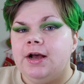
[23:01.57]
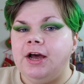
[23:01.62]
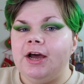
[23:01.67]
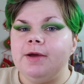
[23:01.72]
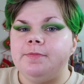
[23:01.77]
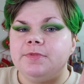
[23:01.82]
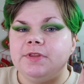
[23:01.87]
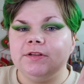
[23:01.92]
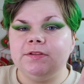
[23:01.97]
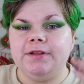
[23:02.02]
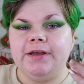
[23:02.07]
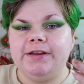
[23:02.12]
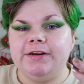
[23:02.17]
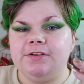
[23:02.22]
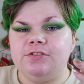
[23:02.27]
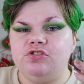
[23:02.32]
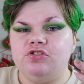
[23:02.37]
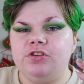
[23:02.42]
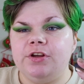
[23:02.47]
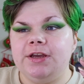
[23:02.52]
I'm the
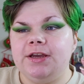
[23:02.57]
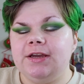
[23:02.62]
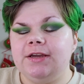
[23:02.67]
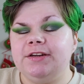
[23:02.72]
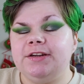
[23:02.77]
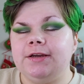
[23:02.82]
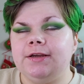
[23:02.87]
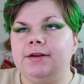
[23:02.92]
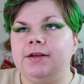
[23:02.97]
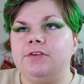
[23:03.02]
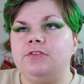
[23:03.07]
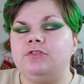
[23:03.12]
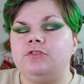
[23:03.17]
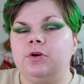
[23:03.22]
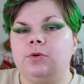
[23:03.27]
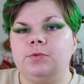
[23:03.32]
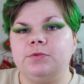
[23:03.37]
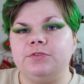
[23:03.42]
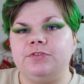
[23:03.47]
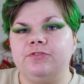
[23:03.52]
lightest shade, and I
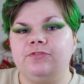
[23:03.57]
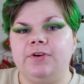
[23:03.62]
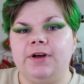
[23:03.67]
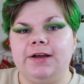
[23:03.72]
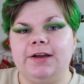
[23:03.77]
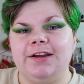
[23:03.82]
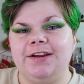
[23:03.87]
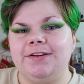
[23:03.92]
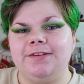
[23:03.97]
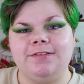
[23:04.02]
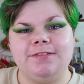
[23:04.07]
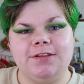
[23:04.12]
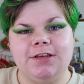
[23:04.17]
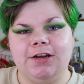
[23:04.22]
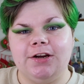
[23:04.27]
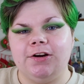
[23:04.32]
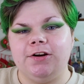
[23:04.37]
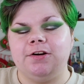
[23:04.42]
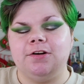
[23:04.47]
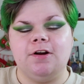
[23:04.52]
don't find
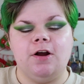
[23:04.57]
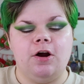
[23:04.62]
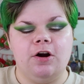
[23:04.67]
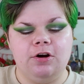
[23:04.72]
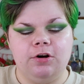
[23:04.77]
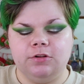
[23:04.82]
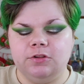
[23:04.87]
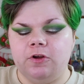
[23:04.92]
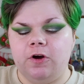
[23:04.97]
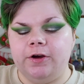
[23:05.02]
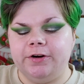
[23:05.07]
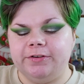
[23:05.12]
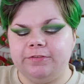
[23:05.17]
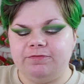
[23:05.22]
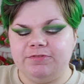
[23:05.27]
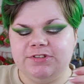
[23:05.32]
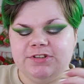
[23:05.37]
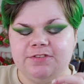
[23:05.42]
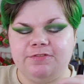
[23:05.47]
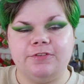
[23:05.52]
there are a lot
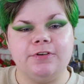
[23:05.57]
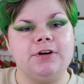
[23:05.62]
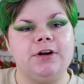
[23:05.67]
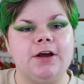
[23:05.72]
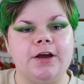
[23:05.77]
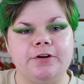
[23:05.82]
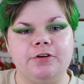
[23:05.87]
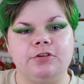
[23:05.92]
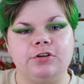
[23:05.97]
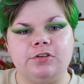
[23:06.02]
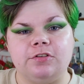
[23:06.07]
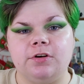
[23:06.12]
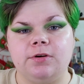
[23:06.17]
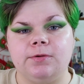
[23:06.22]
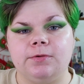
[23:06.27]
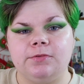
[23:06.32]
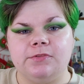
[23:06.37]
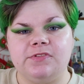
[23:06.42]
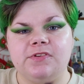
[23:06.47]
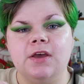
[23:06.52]
of different
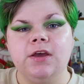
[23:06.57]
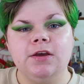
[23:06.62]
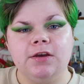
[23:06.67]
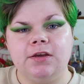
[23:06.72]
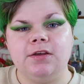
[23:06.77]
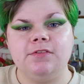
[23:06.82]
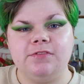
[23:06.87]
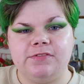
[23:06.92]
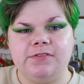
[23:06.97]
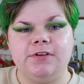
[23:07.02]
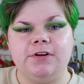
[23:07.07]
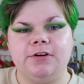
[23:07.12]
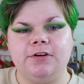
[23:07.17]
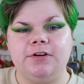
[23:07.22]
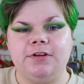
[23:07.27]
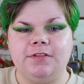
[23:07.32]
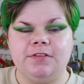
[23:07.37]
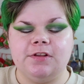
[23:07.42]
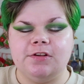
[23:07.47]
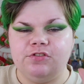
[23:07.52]
undertones considered
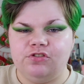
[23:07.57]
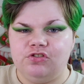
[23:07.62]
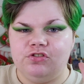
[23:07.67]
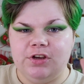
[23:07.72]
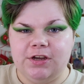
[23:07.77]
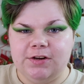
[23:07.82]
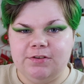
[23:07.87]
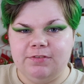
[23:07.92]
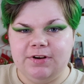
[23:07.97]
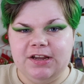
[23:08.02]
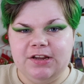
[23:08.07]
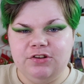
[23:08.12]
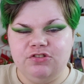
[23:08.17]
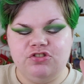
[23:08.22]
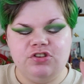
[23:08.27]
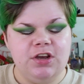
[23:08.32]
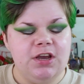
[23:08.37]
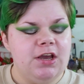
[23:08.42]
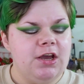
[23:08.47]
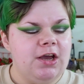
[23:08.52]
in this shade range.